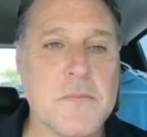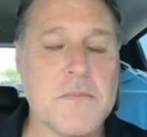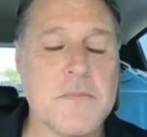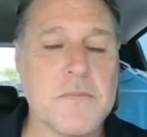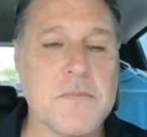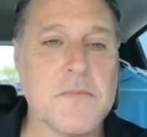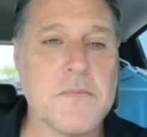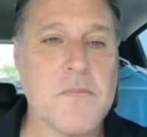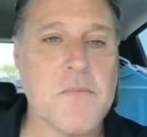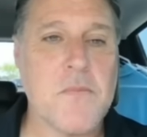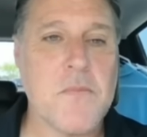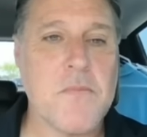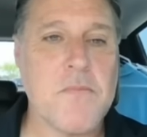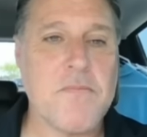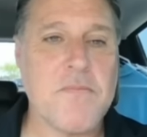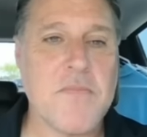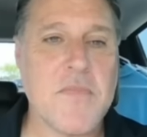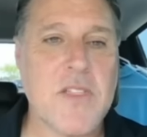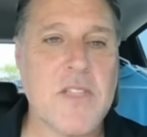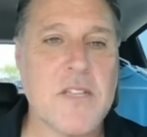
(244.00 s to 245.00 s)

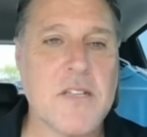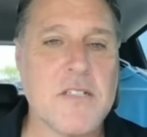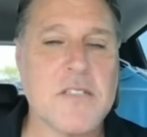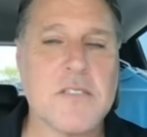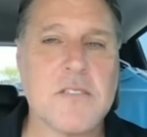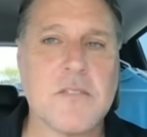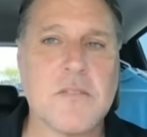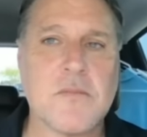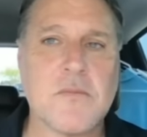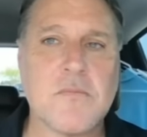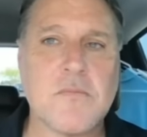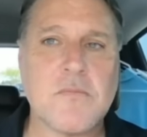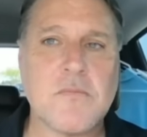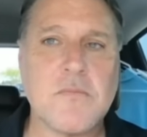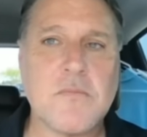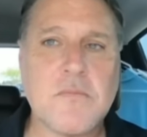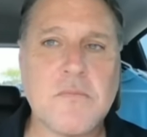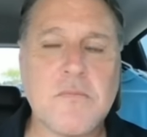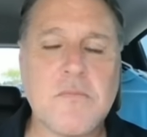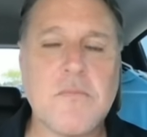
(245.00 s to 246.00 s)

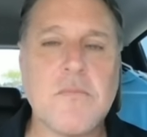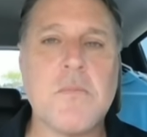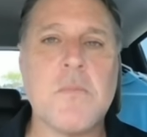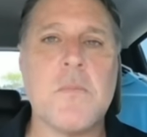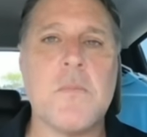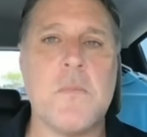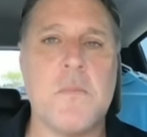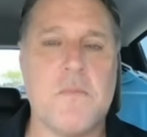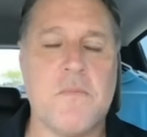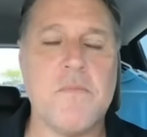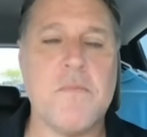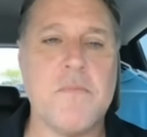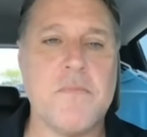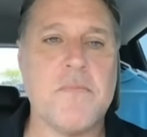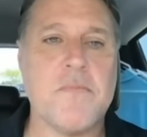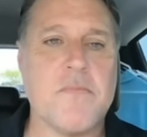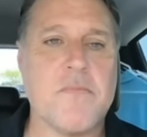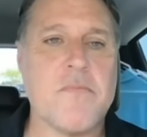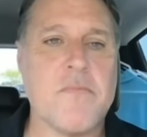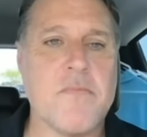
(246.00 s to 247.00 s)

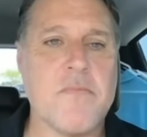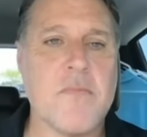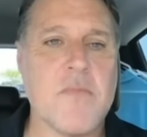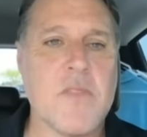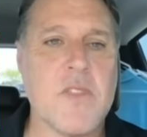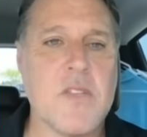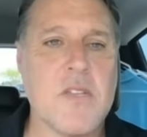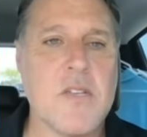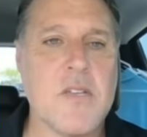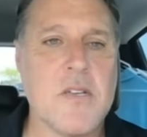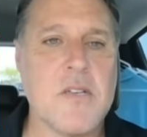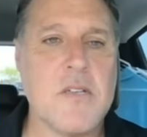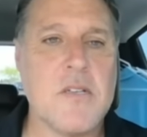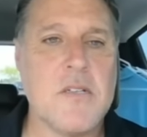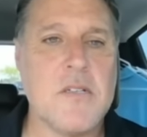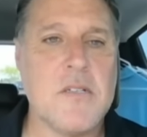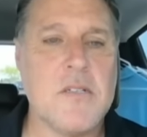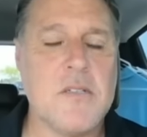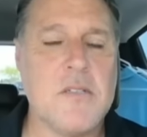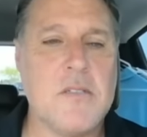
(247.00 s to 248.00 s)

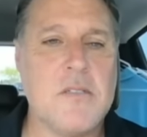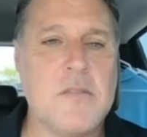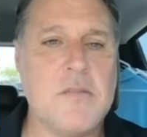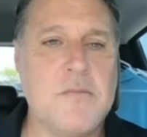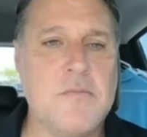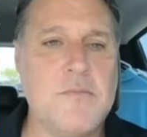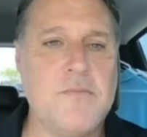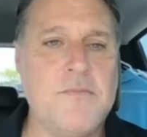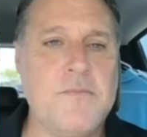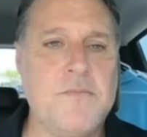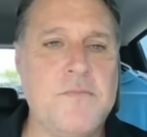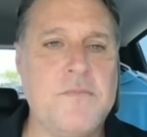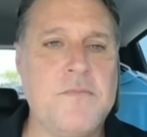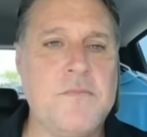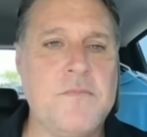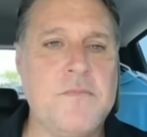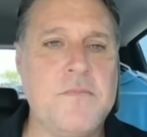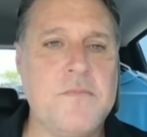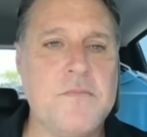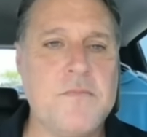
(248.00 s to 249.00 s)

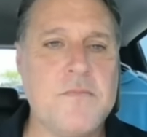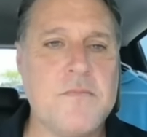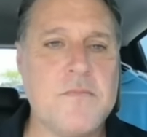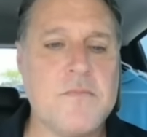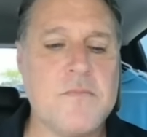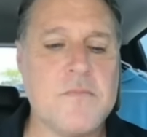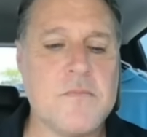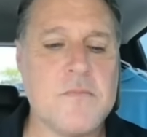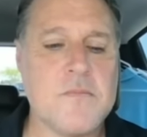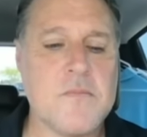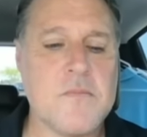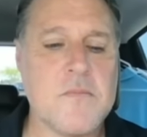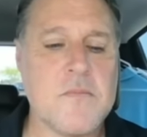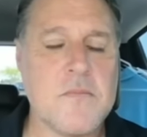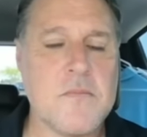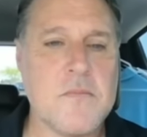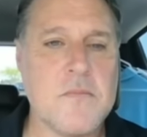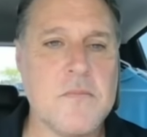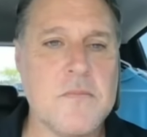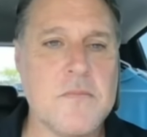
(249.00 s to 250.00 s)

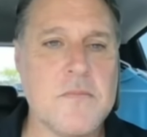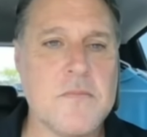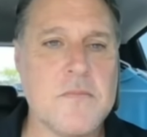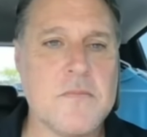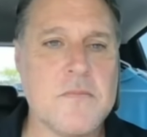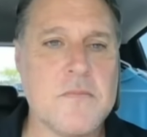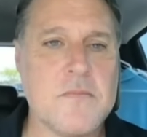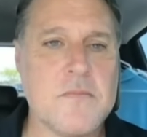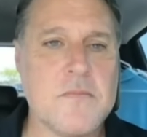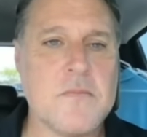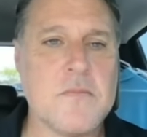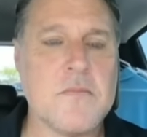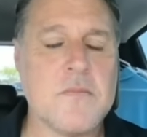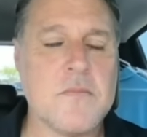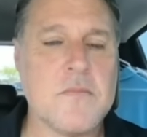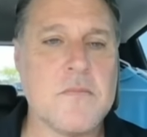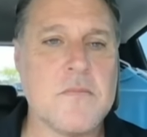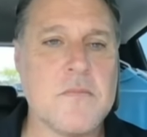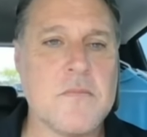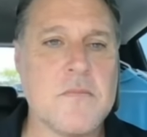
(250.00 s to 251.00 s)

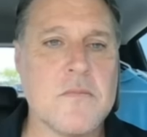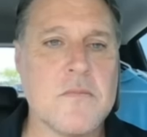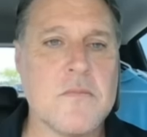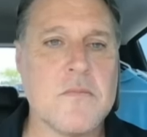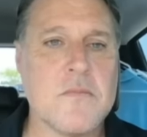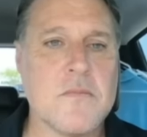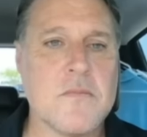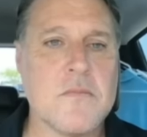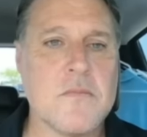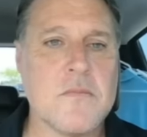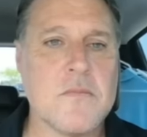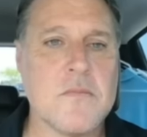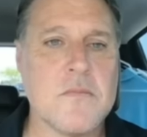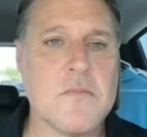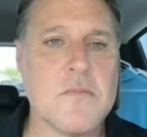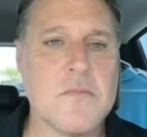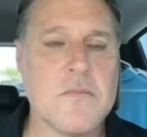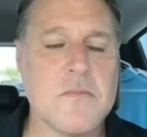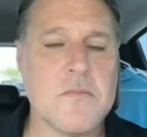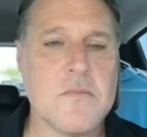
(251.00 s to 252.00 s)
This person isn't speaking.